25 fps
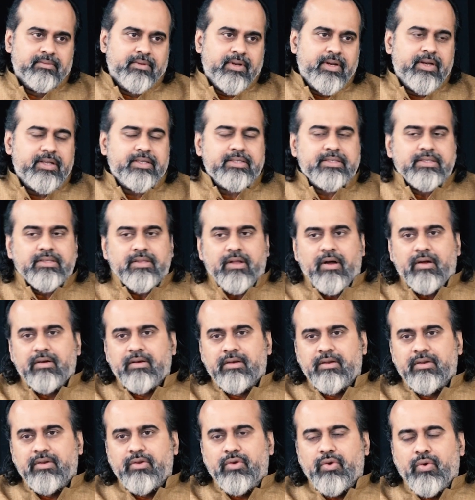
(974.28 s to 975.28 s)
It is not
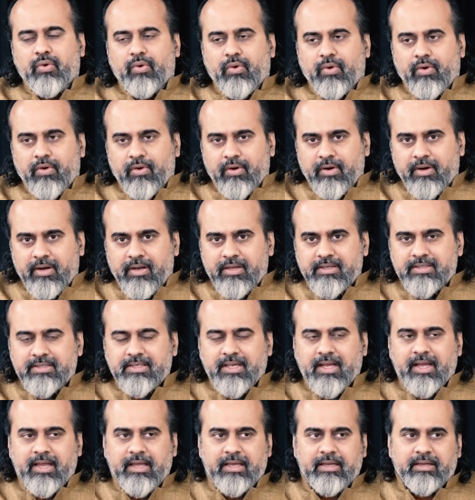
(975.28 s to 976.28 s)
your
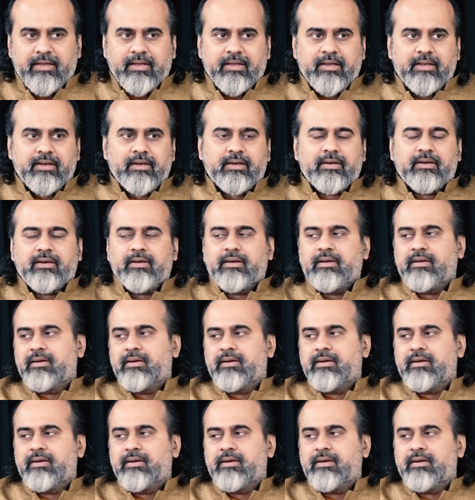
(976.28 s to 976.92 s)
desire